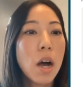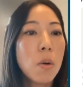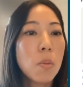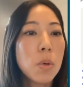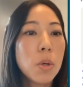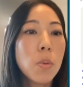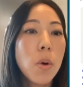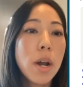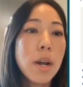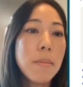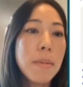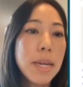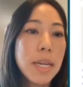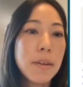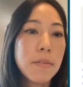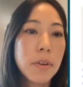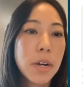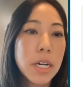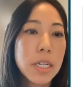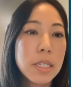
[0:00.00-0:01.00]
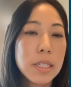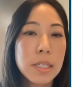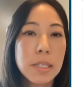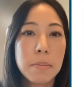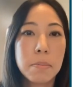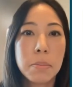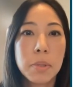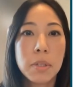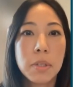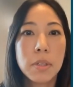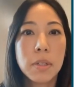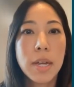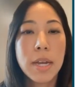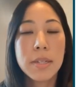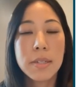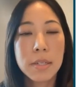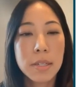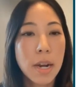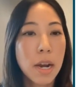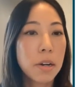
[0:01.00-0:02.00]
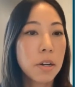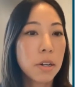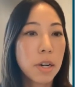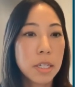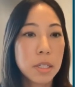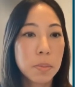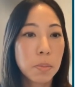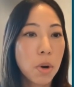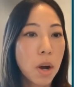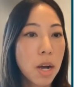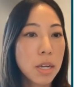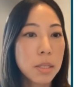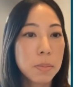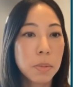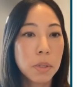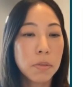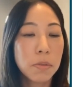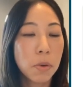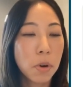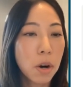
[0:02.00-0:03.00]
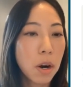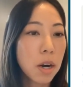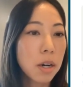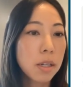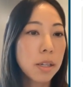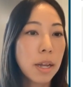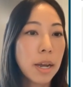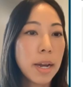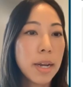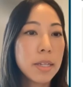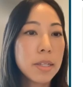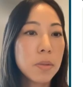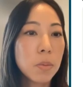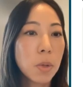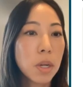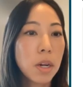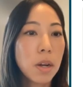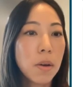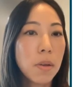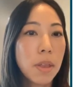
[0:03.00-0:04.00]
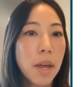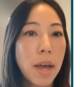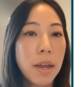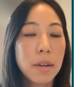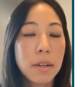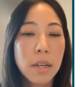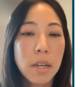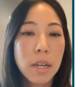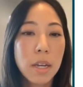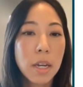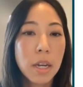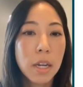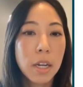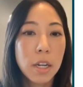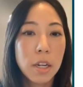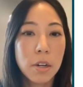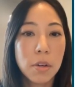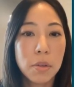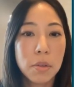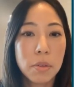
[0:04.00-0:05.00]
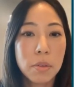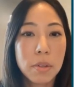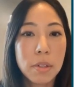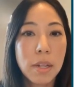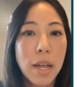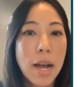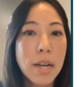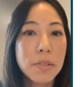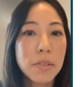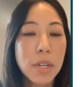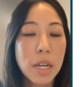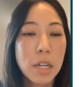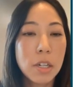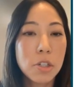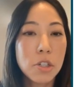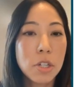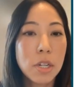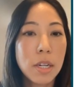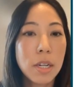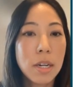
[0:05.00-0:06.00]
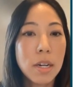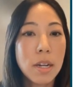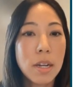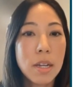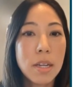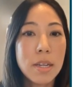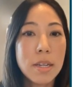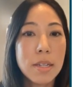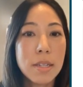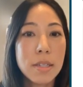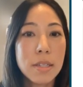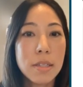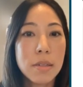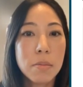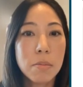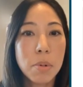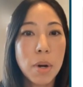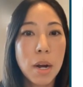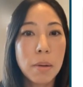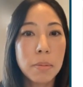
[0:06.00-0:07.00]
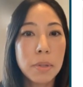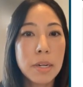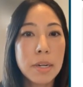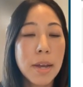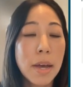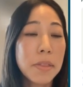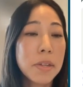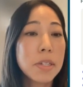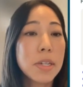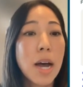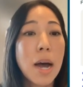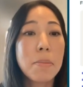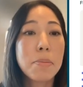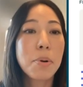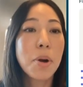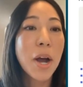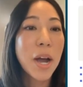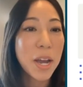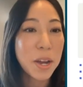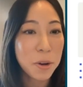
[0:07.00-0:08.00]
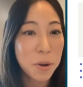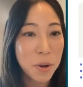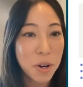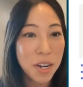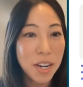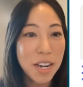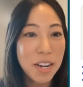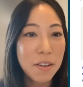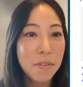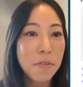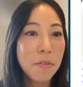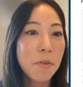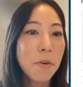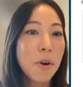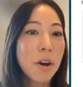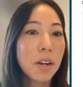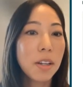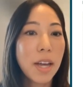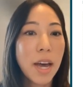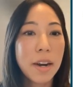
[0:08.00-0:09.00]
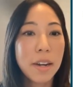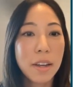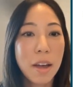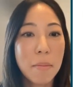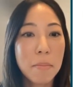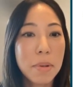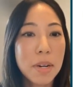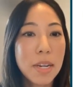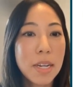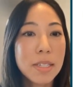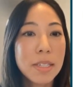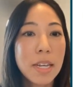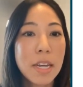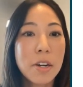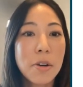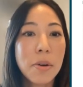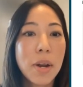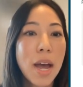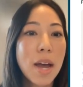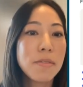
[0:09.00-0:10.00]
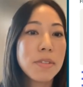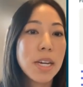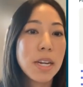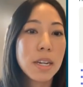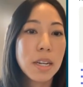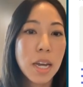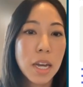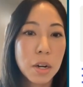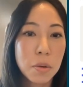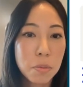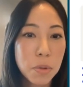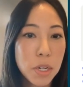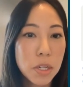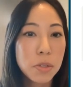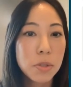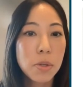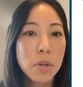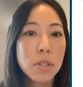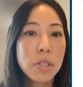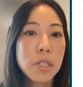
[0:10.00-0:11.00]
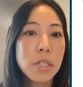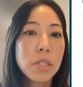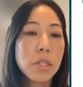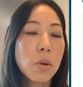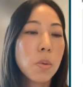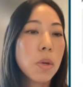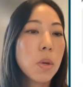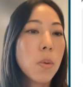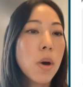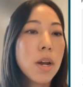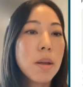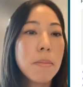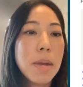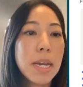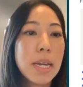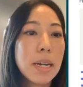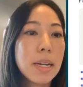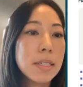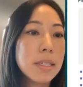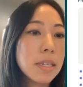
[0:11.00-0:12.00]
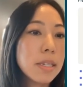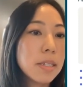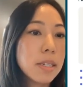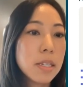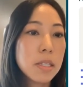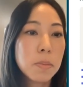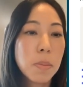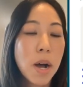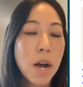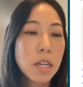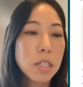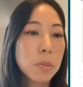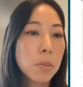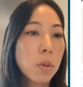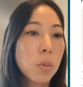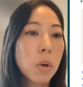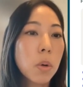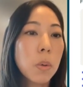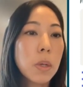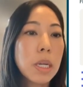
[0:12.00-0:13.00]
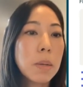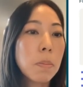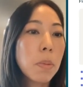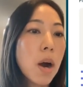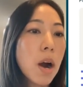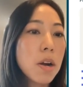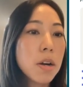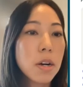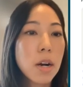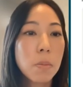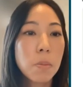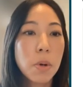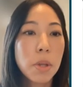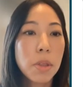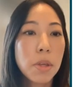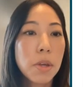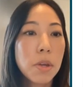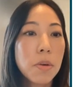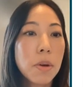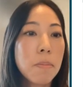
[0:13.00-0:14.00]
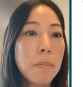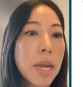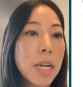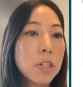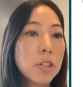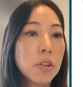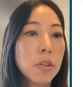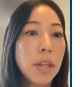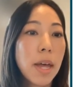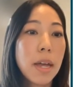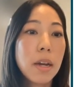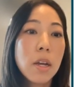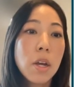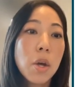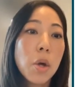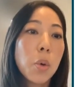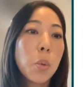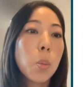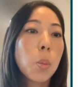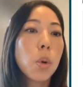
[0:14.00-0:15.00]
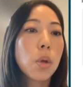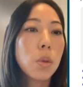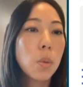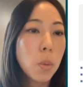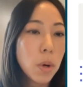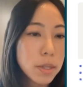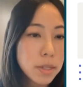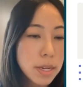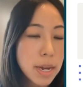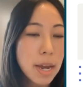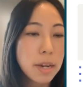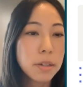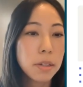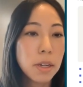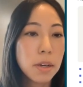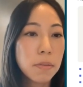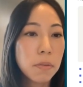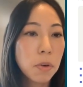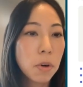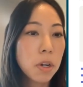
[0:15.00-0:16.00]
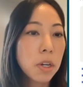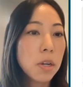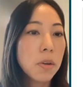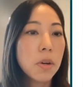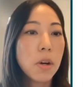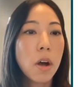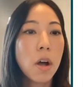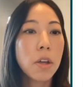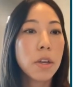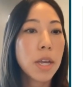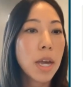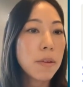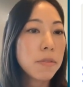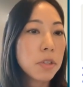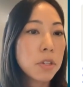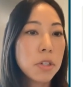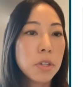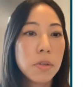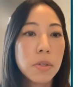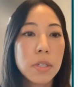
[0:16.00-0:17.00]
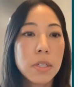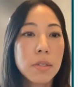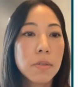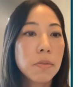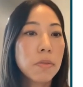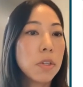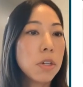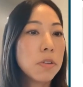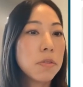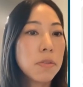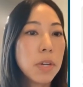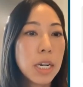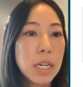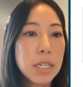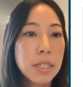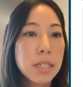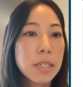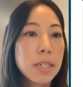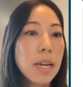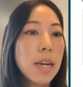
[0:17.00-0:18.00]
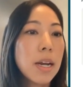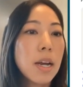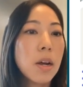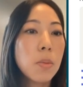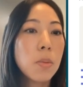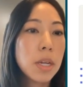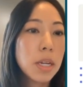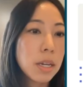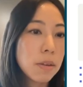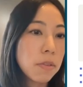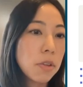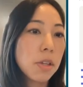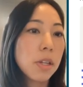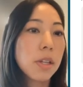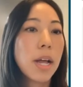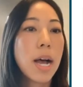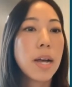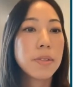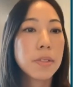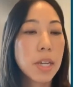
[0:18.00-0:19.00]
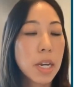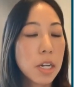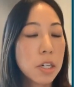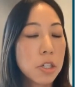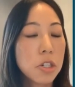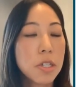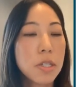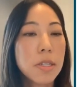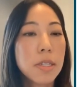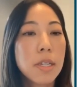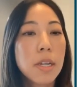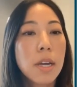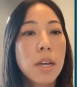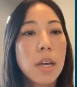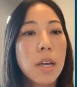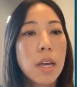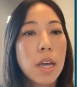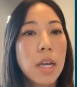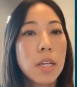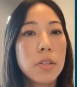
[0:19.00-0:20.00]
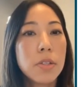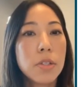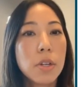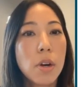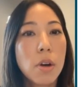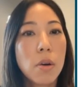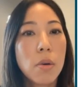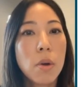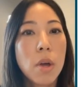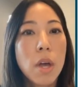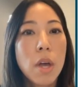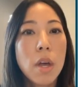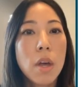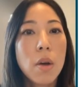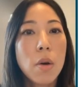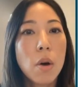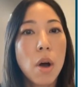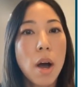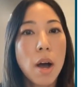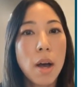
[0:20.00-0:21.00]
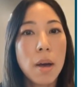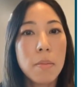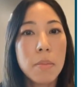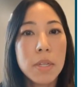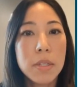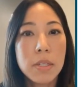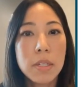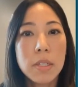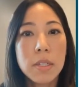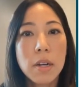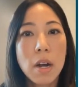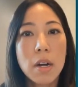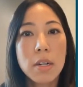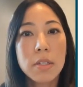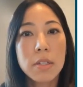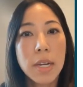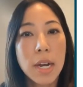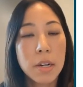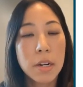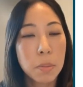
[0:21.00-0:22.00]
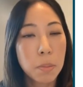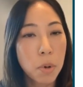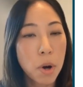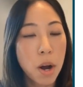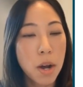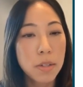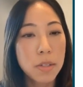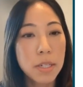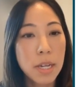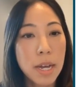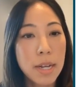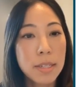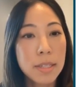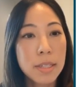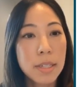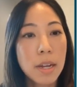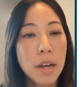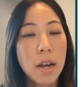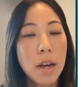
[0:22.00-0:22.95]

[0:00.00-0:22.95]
We want to make it very simple and standard as possible for our clients. We know that, classification is probably not the top priority for a lot of companies. They don't have dedicated resources. So we want to make it as easy as possible where we can partner up with you and make sure that we're the ones handling for you. And all you have to do is, feed us the data. We give you the classifications. And so this is our standard process.